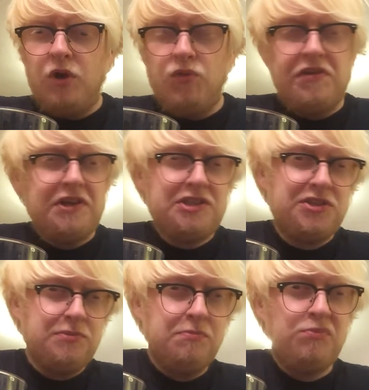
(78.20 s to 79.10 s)

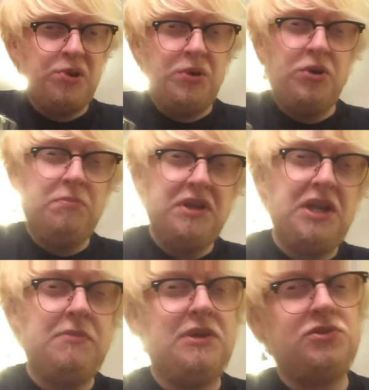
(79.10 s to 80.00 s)
Rivington Brewing
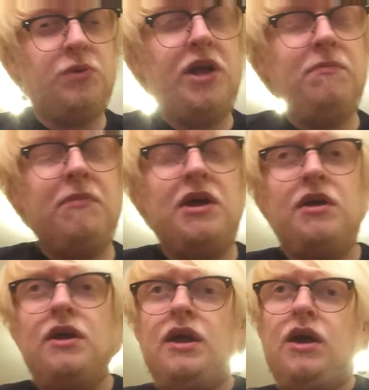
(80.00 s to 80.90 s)
Company as well,
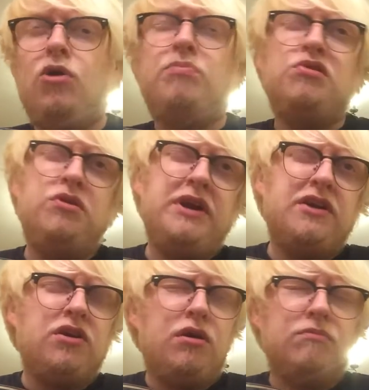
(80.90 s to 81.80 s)
or brewery,
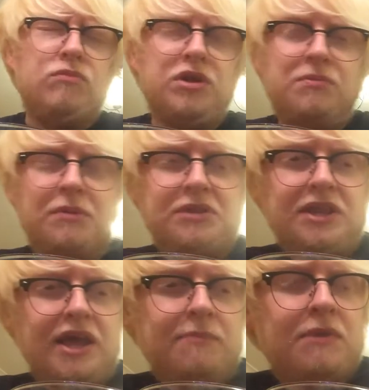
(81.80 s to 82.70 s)
I can't really remember
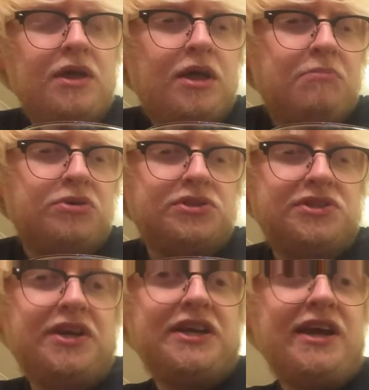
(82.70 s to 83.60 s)
the name. But
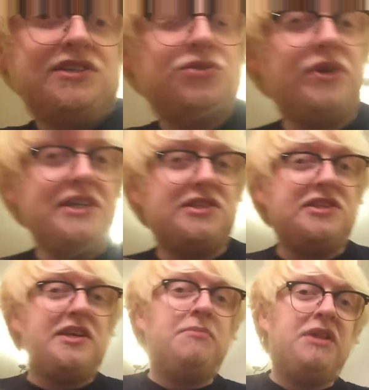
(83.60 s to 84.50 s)
yeah, it's great to
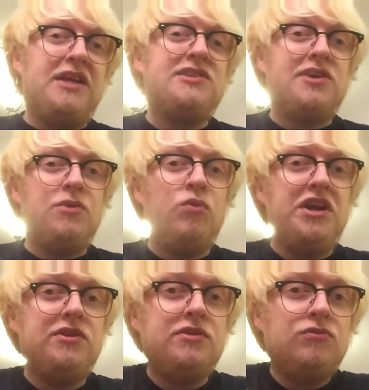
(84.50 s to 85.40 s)
see a place like
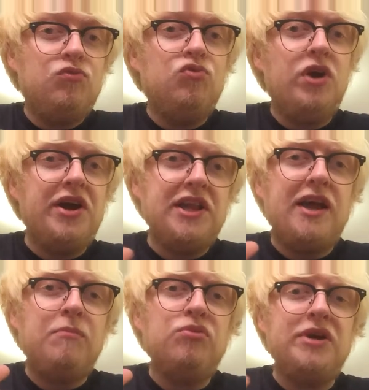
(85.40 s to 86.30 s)
Wigan really
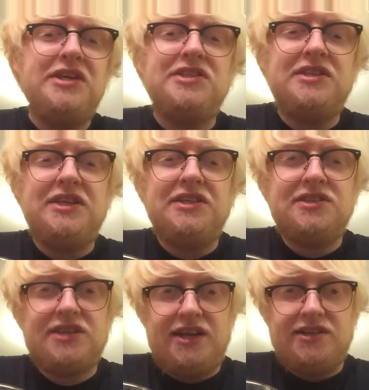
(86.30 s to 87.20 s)
embracing
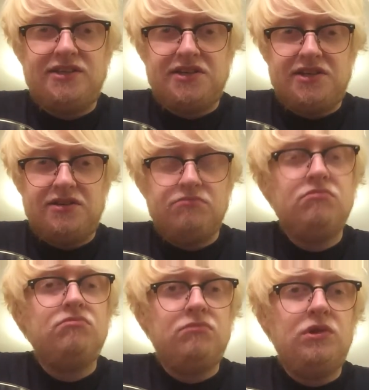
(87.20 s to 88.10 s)
this, and
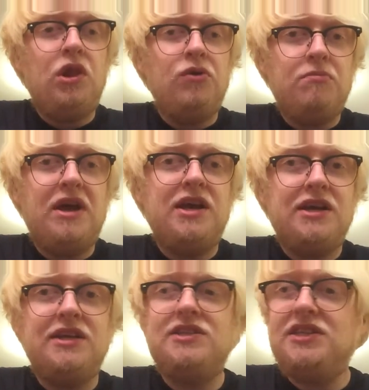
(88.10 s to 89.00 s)
long may
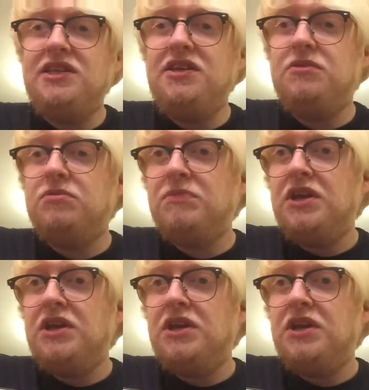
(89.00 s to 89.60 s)
it continue.